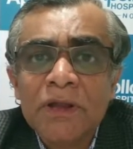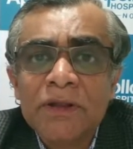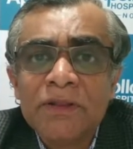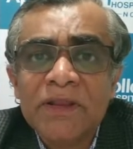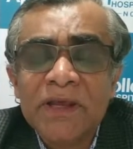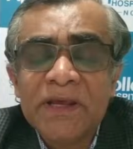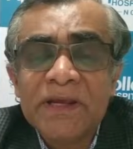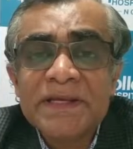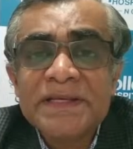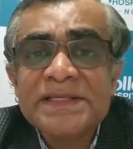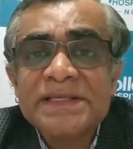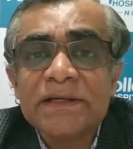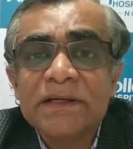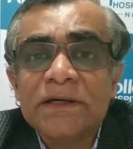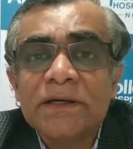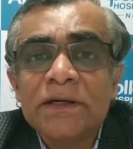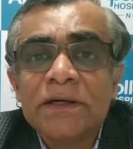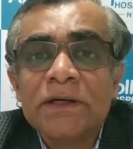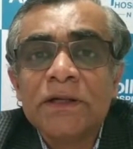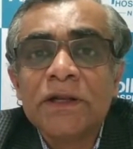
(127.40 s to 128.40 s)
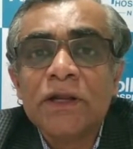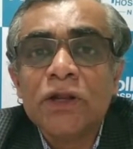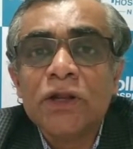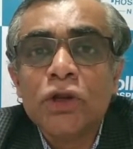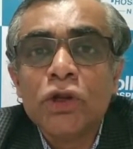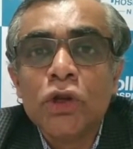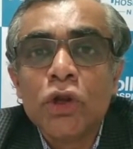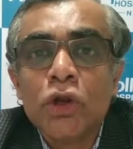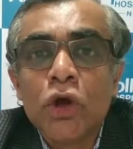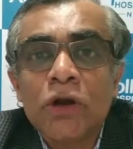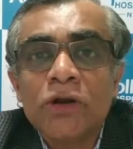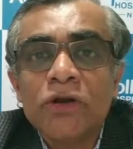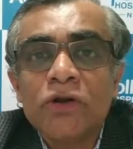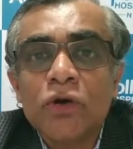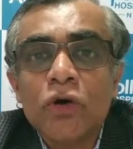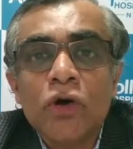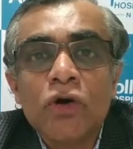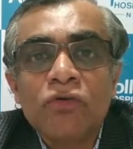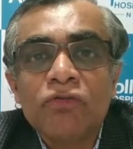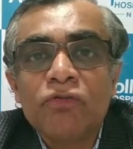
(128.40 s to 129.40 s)
There is a lot
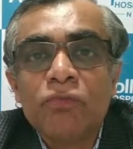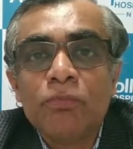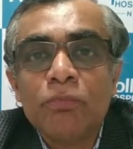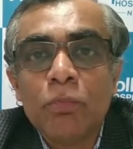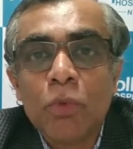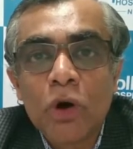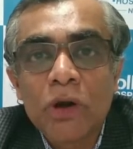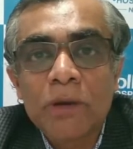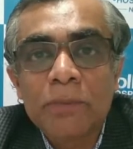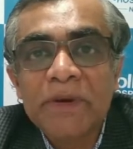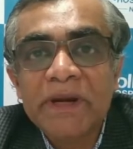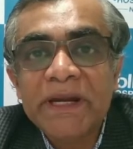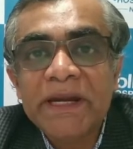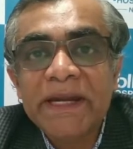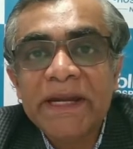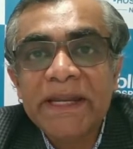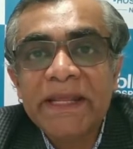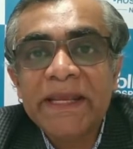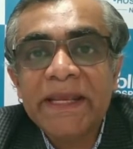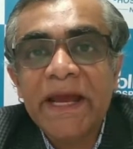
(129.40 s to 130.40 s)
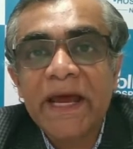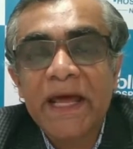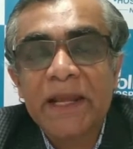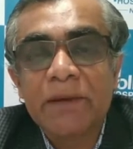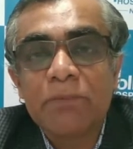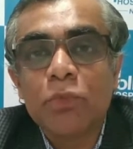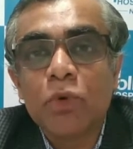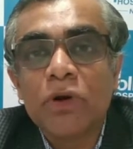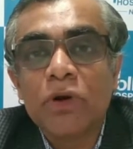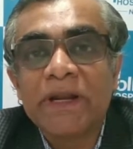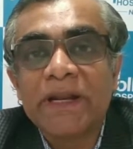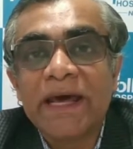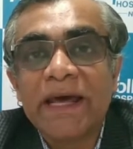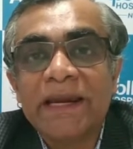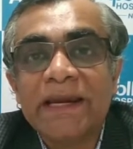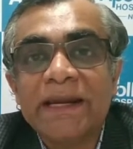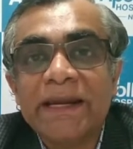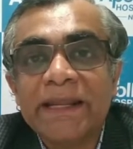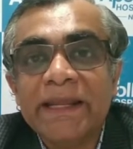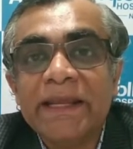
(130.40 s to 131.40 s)
of morbidity and
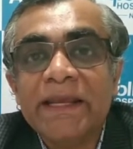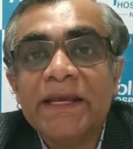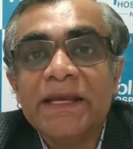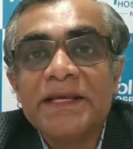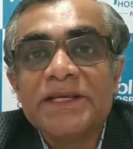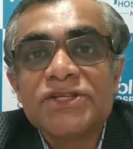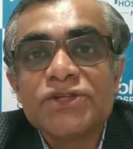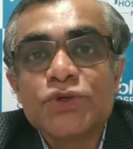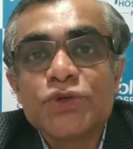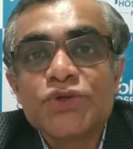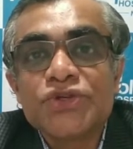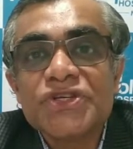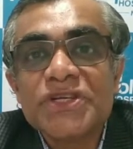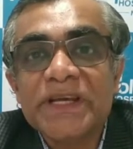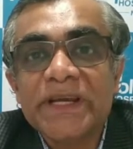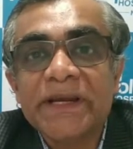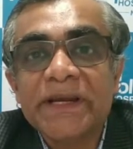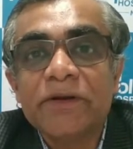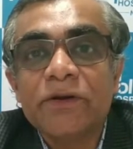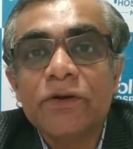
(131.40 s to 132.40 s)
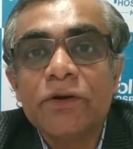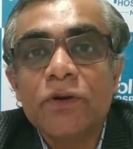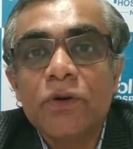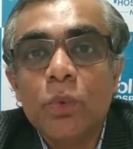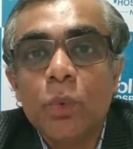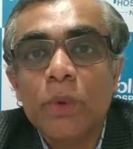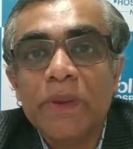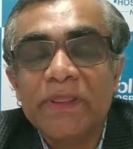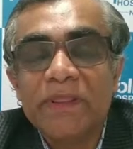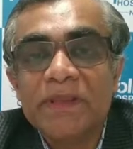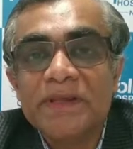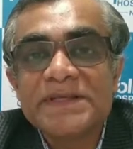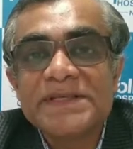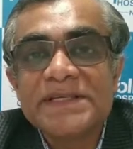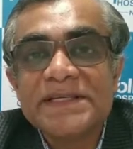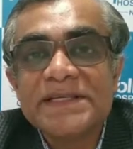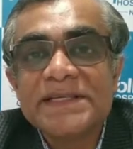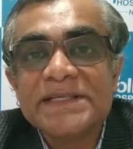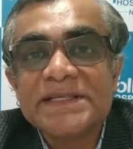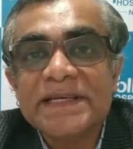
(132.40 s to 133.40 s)
mortality associated with this
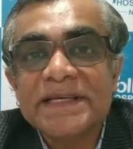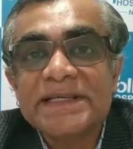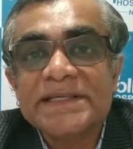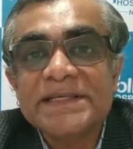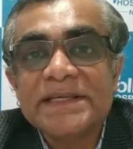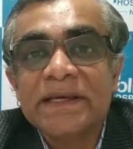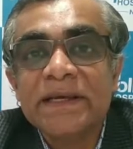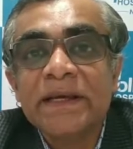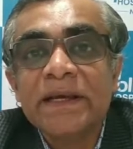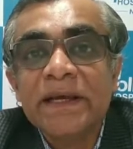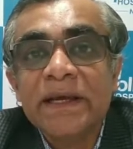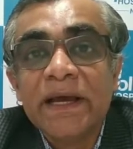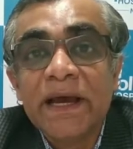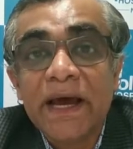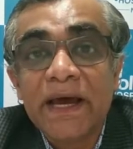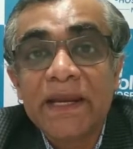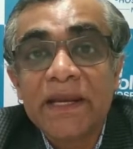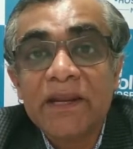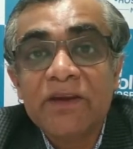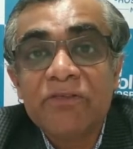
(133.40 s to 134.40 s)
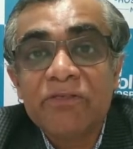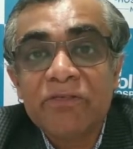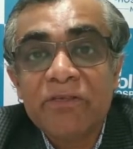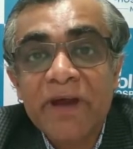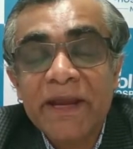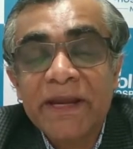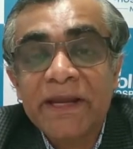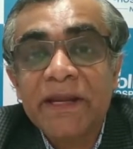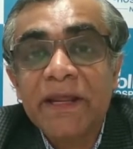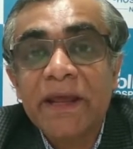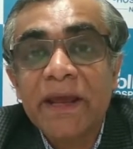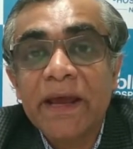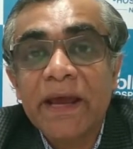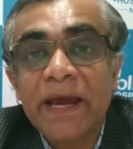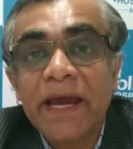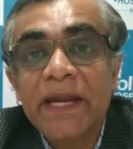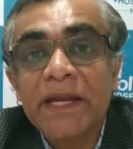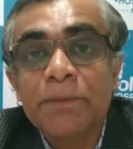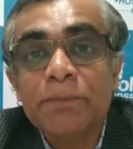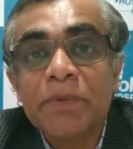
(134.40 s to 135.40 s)
disease, and in fact,
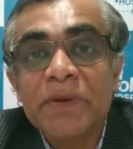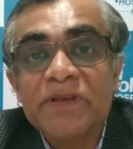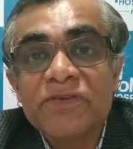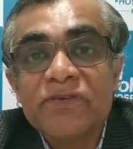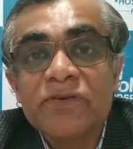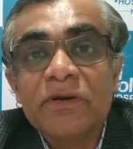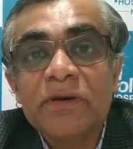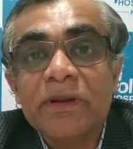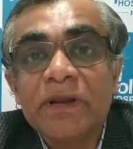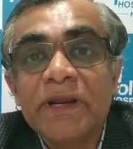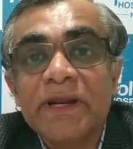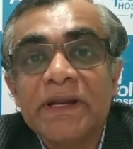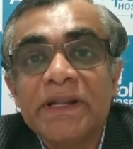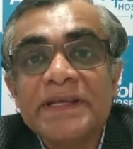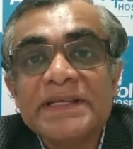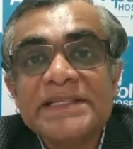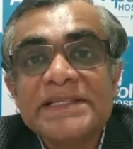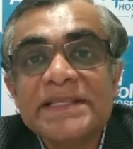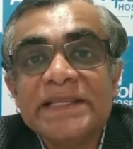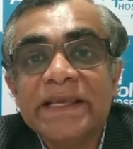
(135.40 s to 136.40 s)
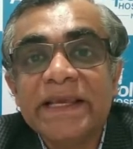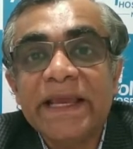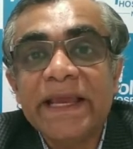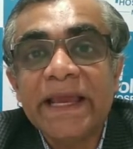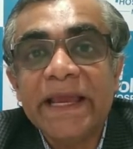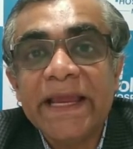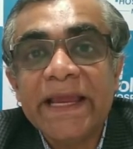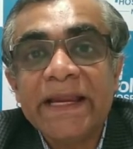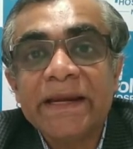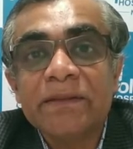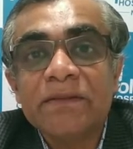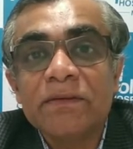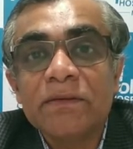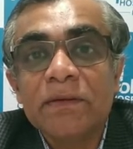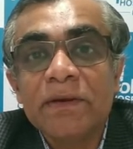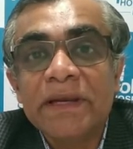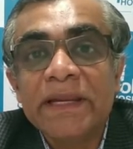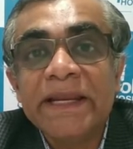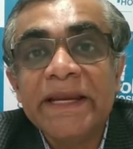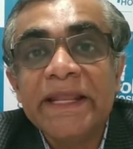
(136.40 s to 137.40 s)
at present, it is the eighth
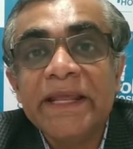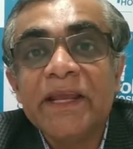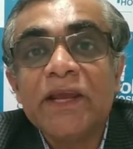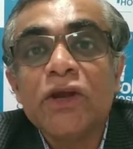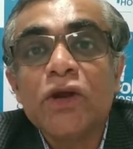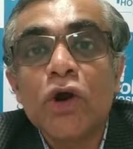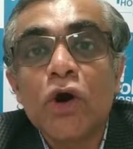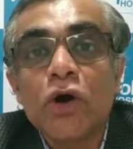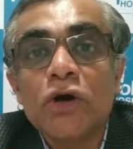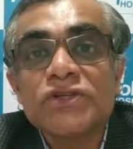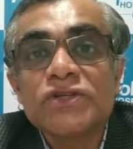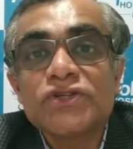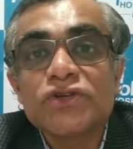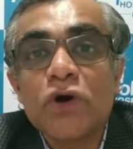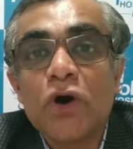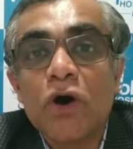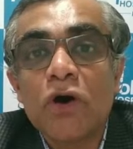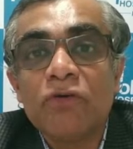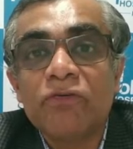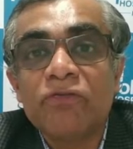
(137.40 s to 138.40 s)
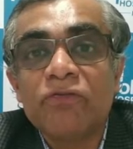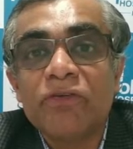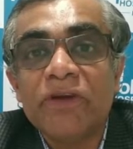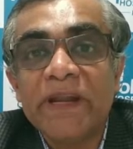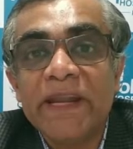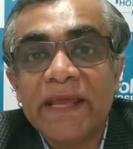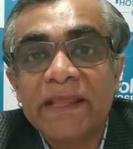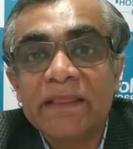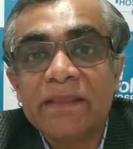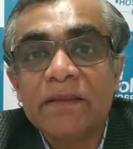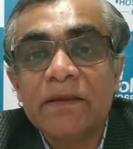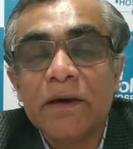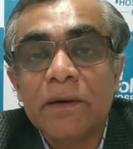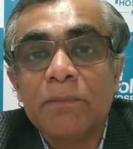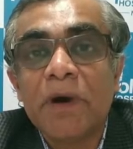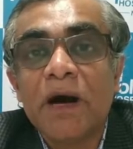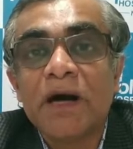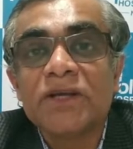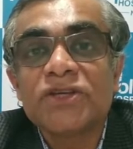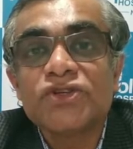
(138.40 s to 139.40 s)
leading cause of death
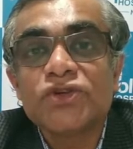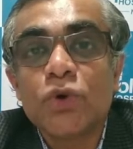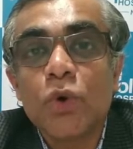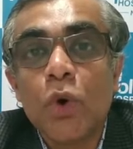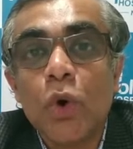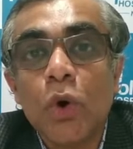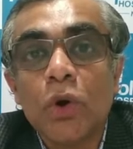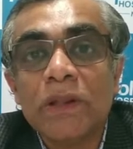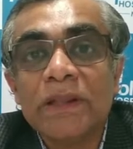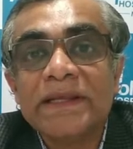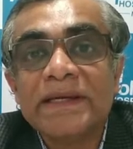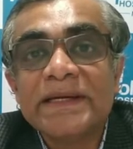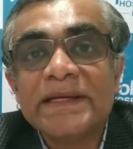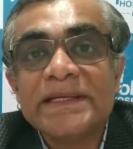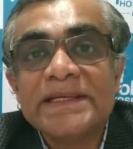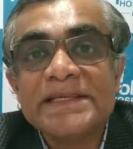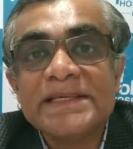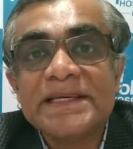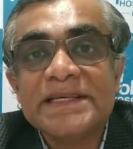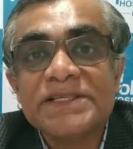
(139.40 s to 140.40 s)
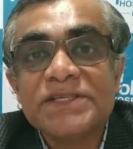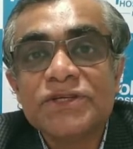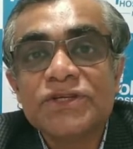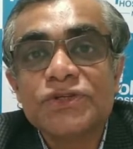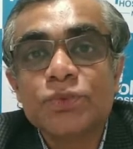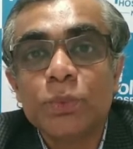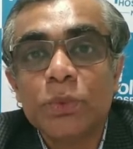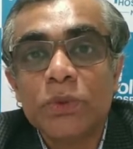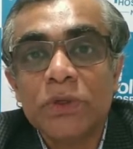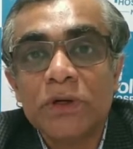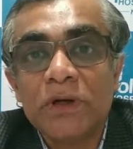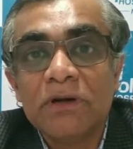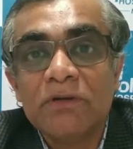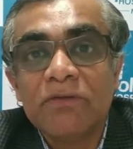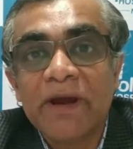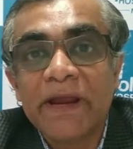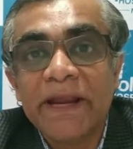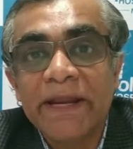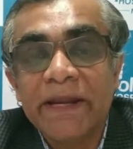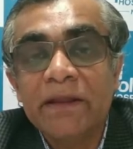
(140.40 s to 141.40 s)
amongst all the diseases
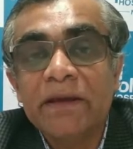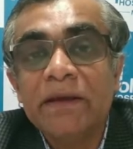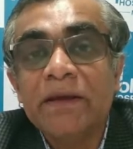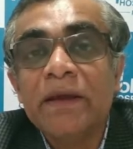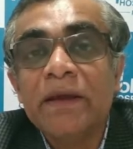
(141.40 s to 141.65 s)
worldwide.